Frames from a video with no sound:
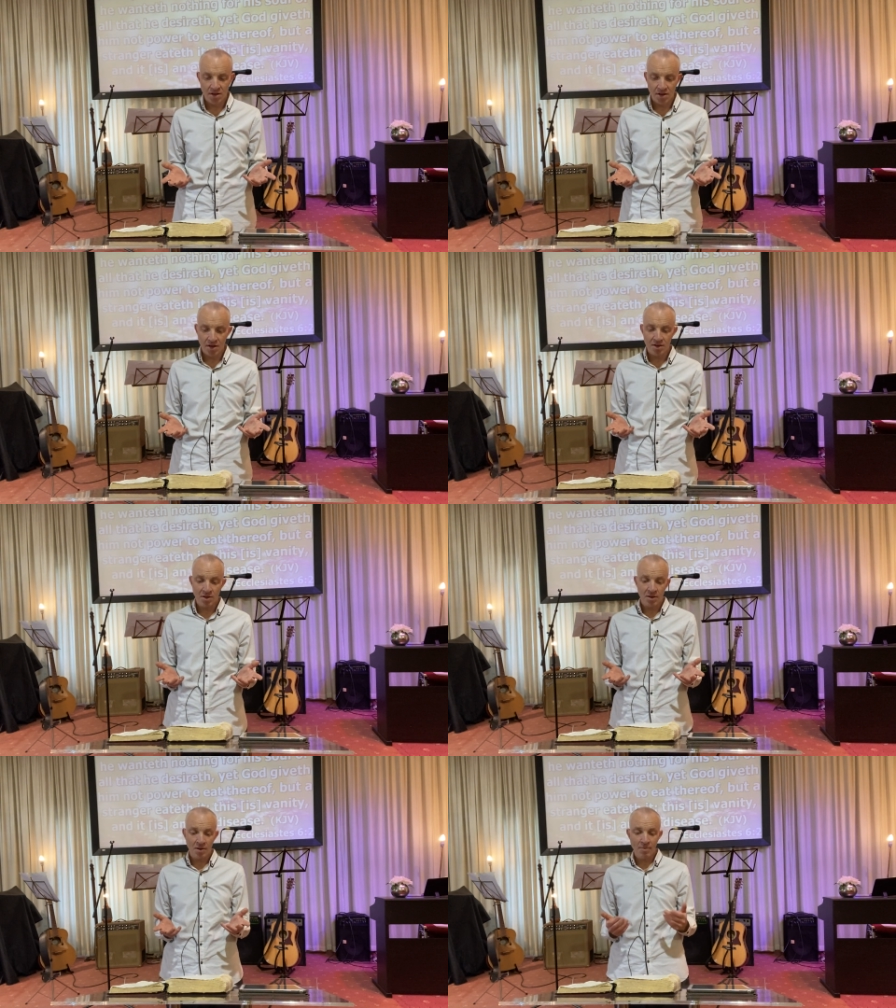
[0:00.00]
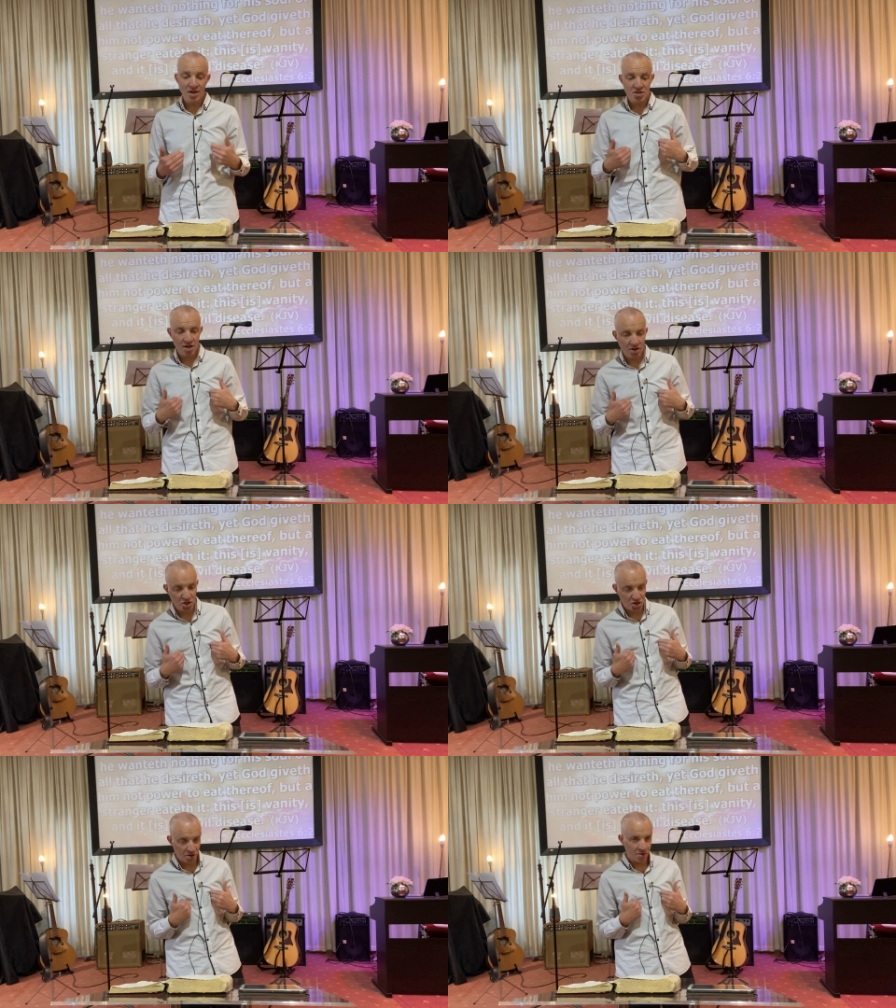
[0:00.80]
And I am I saying you
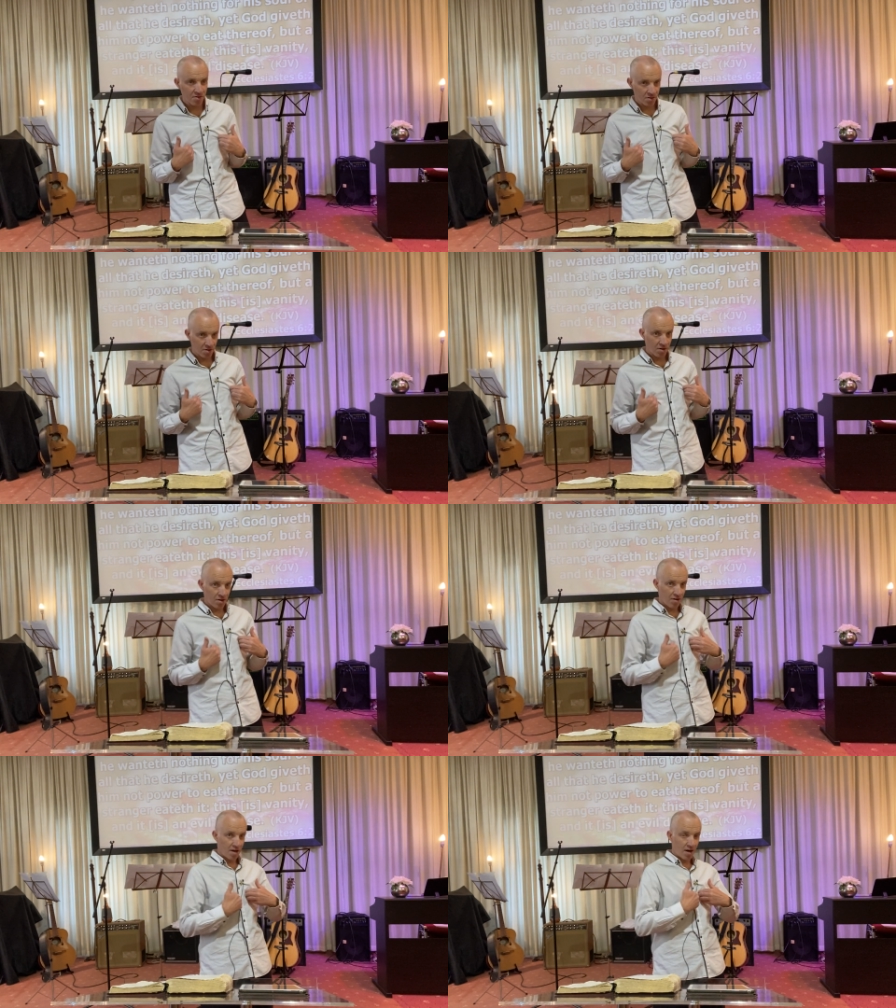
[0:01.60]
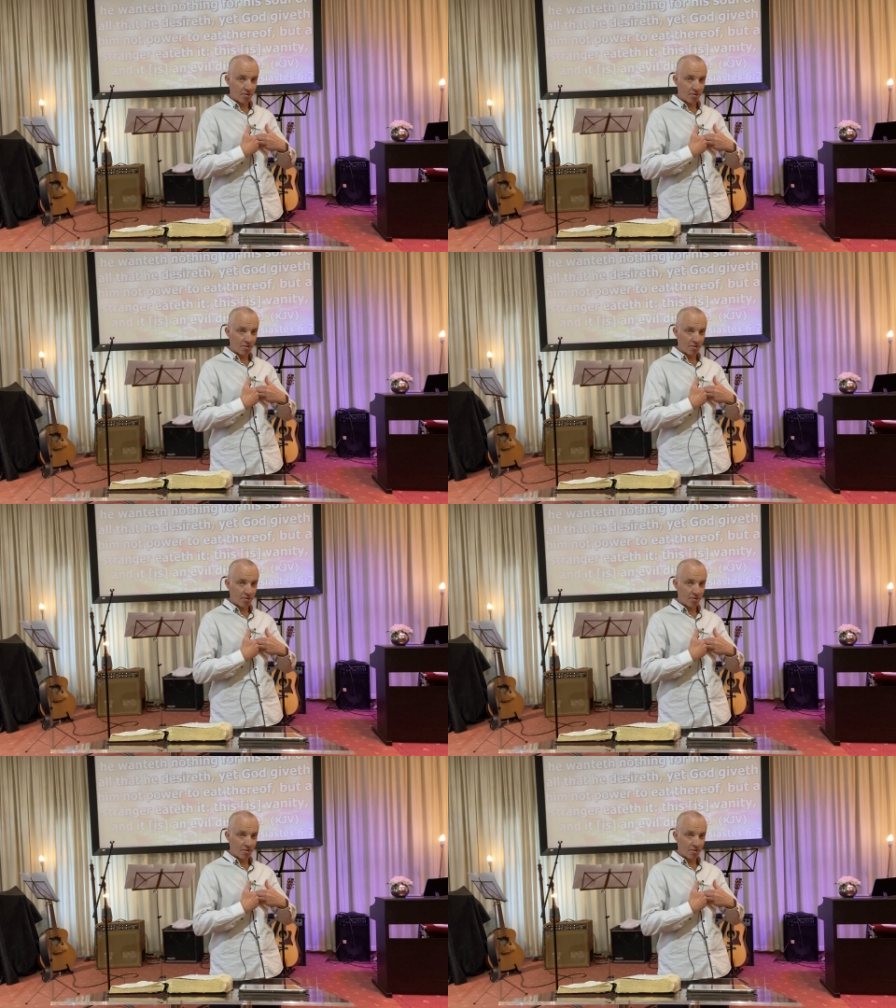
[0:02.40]
shouldn't have